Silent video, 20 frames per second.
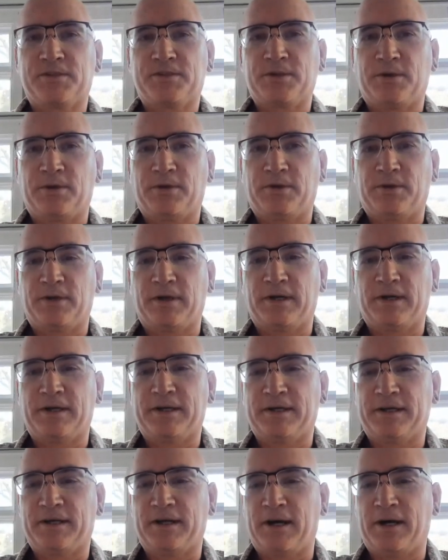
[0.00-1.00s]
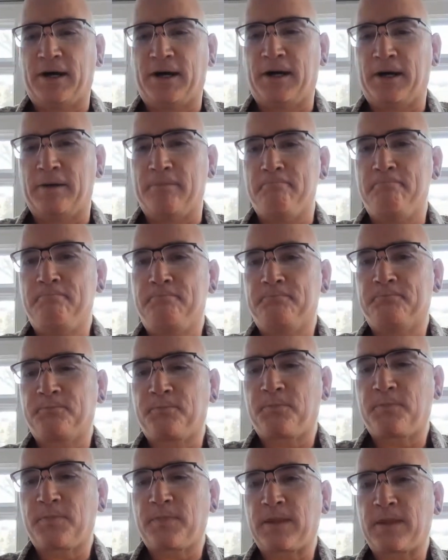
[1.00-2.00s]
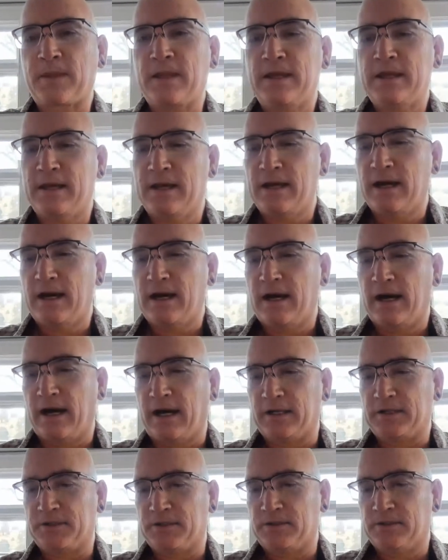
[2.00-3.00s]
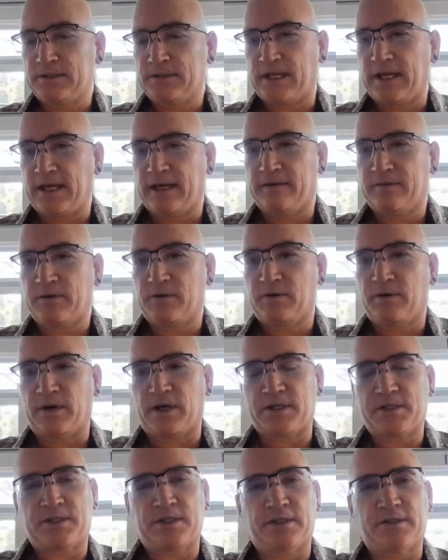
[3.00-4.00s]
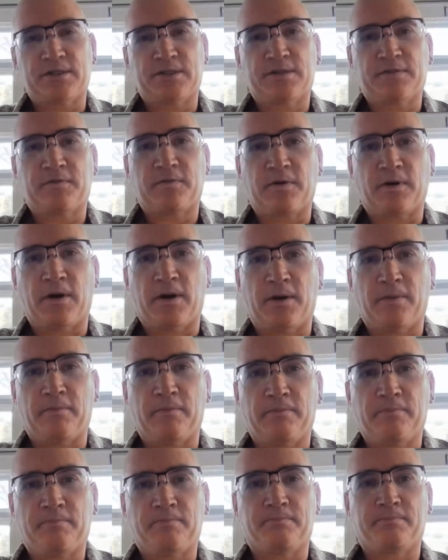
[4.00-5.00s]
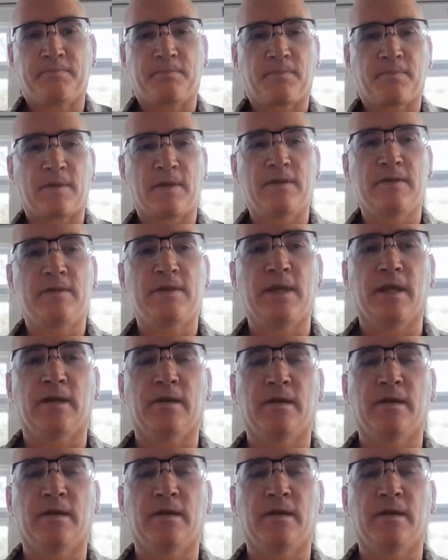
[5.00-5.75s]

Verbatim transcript: so um, I don't have questions from the